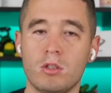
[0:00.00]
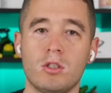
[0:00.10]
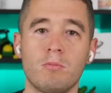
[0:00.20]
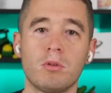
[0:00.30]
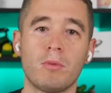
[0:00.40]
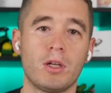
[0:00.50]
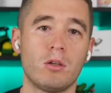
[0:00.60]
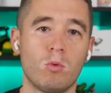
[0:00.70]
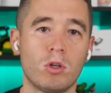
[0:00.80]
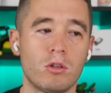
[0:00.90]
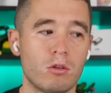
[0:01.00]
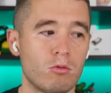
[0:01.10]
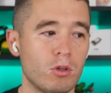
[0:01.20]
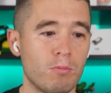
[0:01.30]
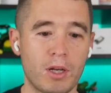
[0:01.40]
implemented, what are the
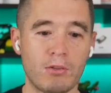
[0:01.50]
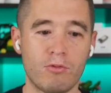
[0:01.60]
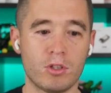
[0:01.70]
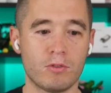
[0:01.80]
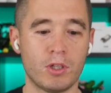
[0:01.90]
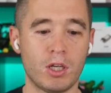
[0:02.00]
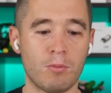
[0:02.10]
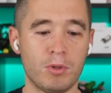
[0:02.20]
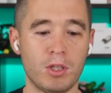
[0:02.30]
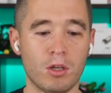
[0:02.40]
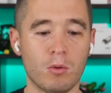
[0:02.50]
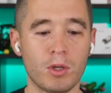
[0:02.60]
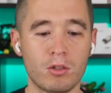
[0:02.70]
real benefits of a company going